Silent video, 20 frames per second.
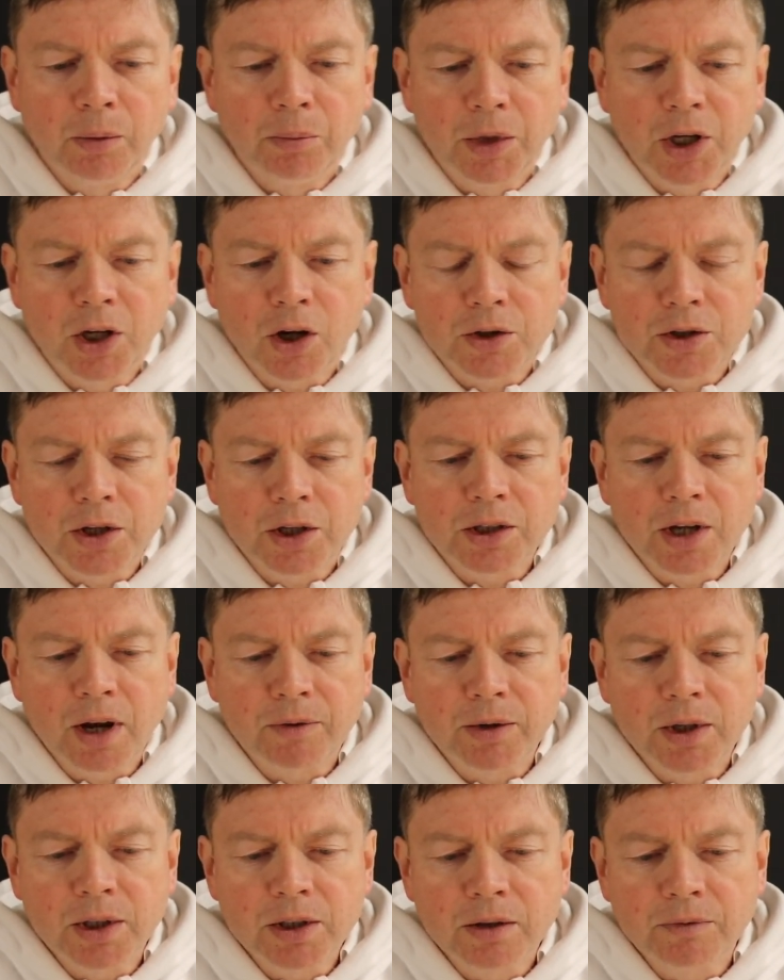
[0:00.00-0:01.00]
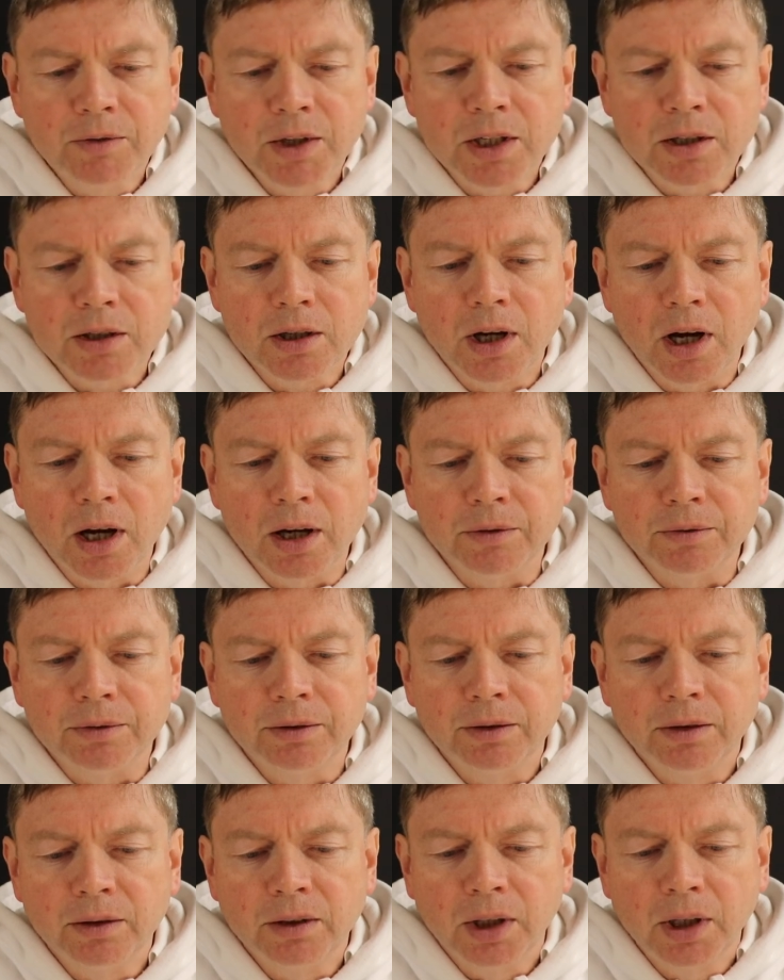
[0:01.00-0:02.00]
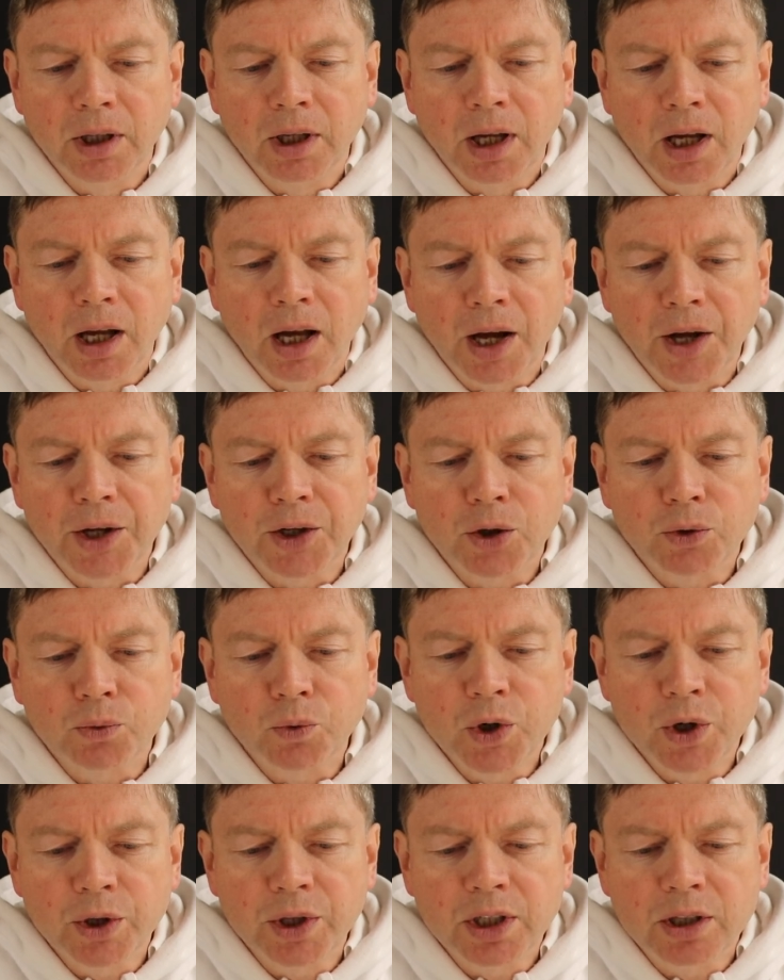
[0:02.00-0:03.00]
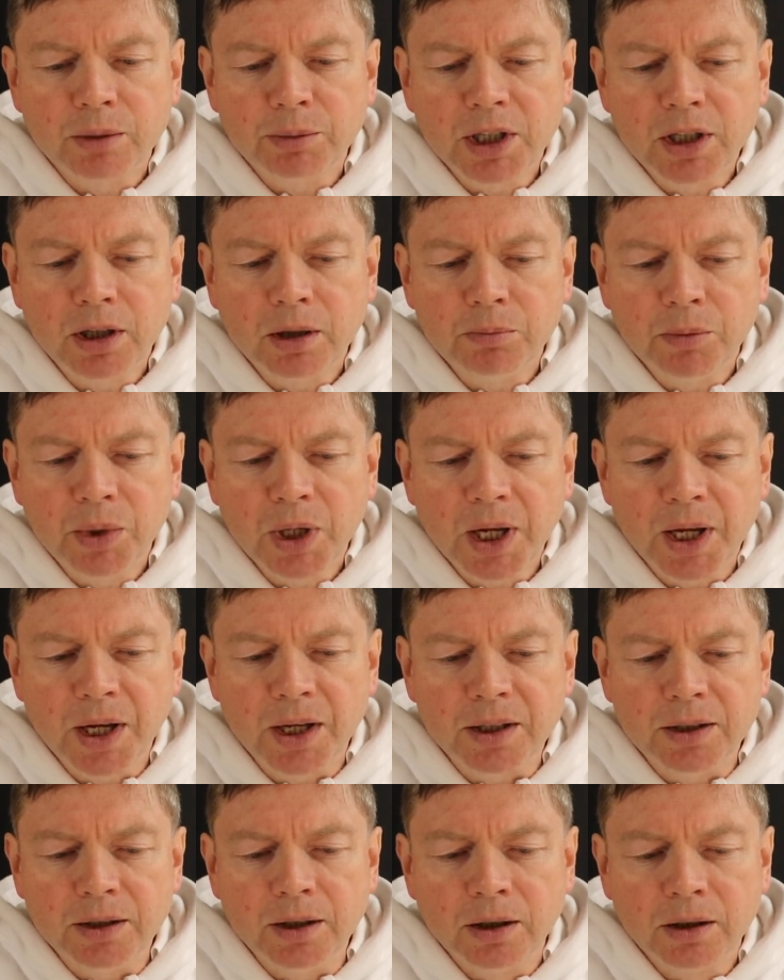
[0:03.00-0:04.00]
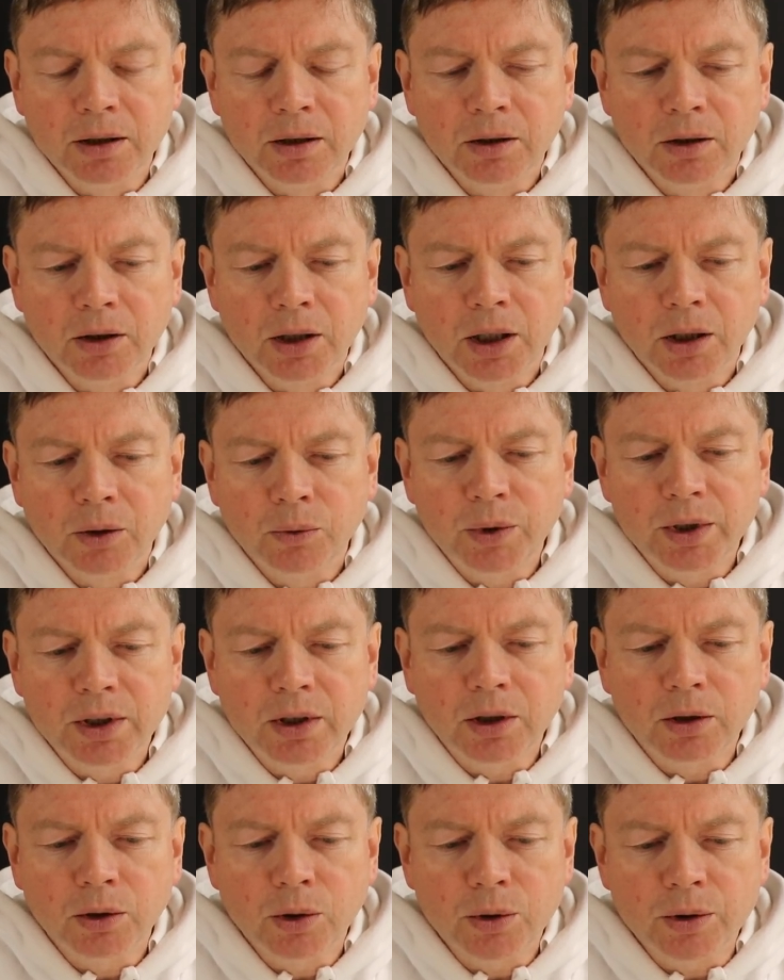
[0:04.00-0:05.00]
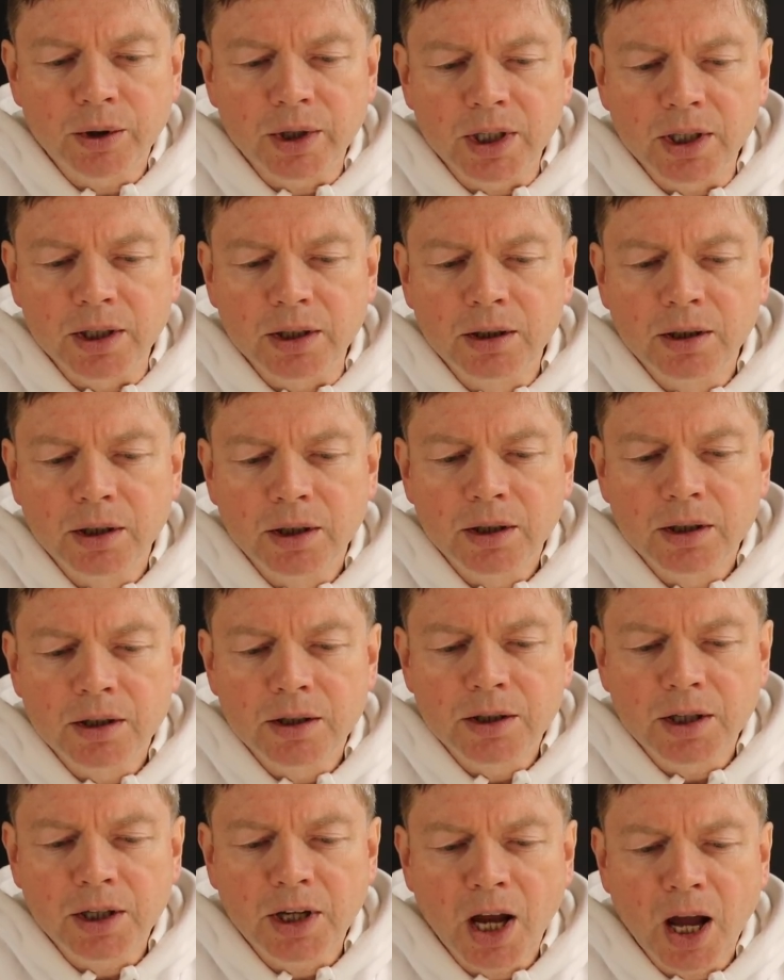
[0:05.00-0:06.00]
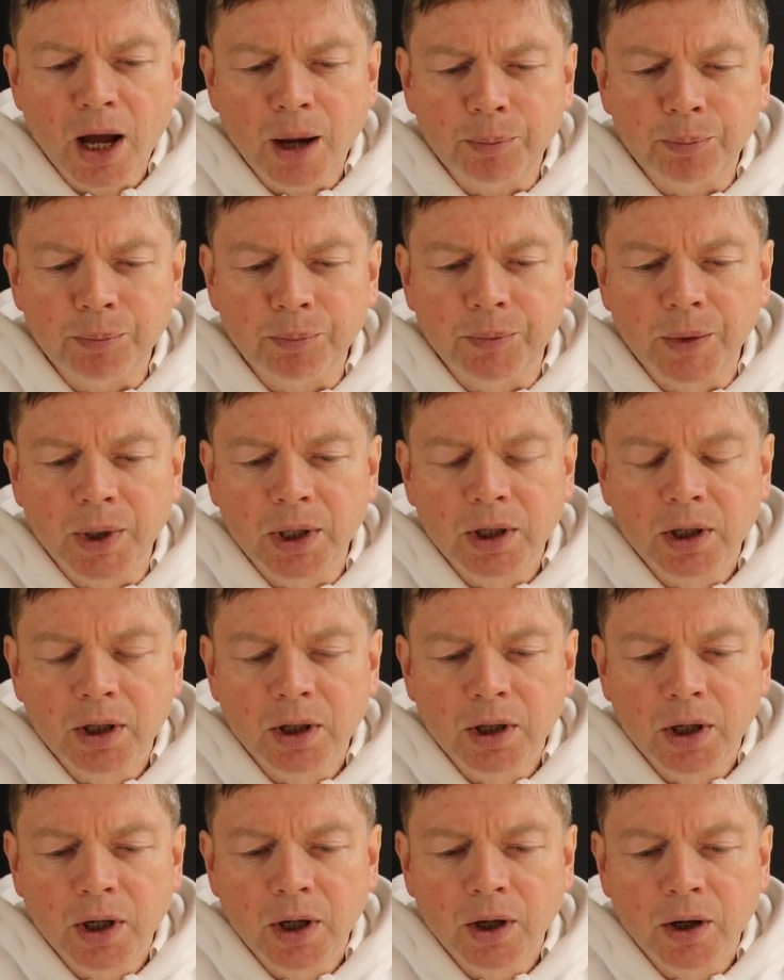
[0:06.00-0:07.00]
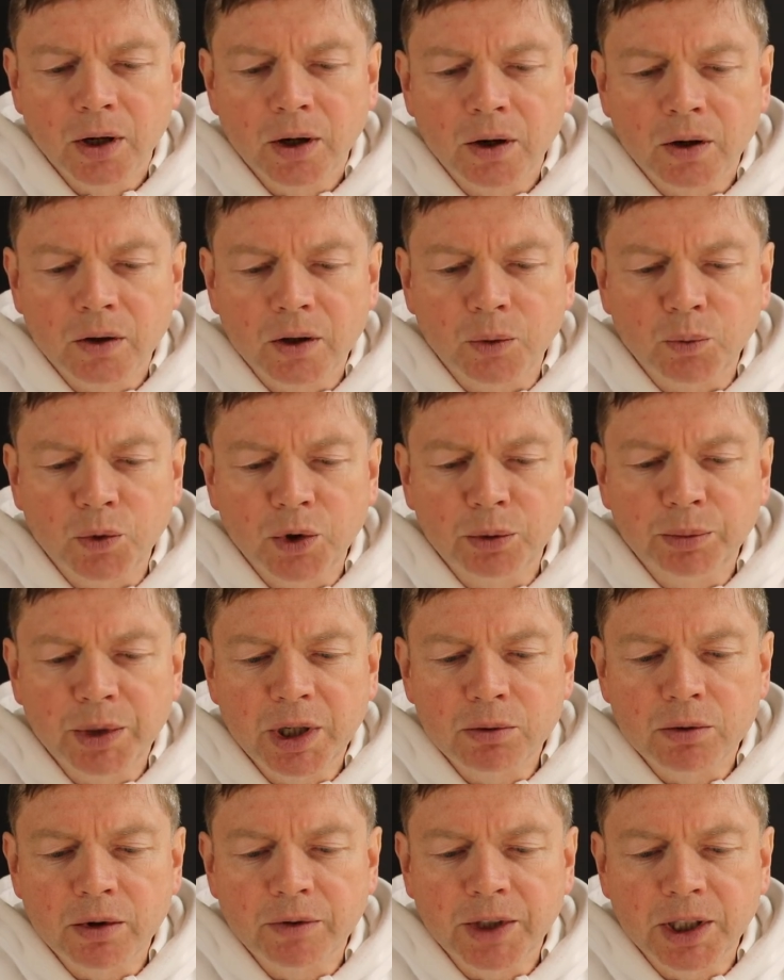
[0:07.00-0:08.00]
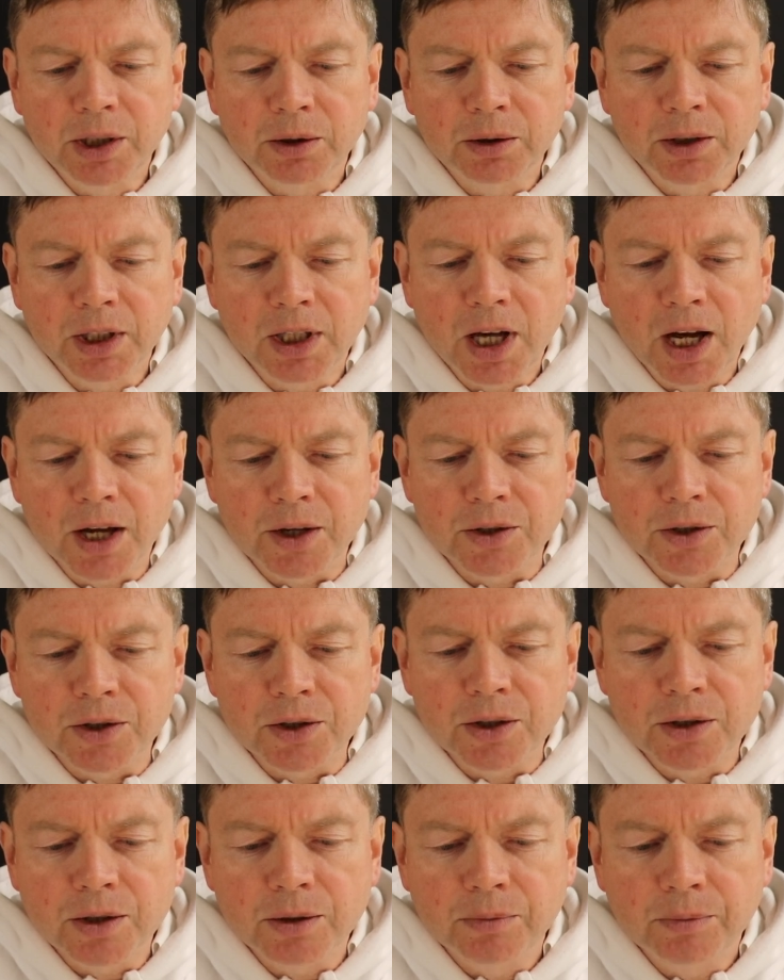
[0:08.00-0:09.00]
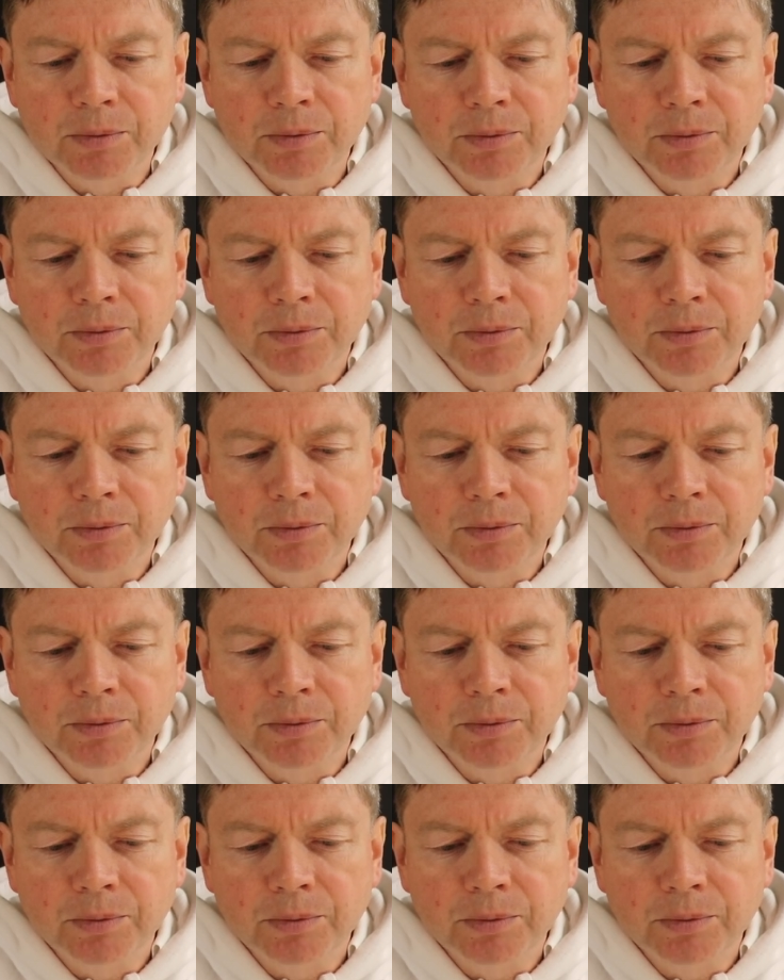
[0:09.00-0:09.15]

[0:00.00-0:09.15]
because the sufferings of this life are not worthy to be compared with the glory to come that will be revealed in us.